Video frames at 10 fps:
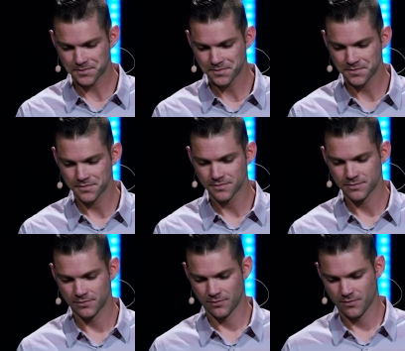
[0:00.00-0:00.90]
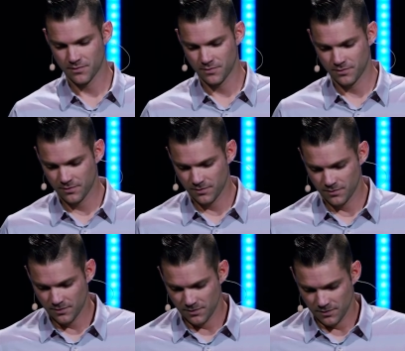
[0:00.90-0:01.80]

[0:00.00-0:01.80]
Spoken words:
[no speech]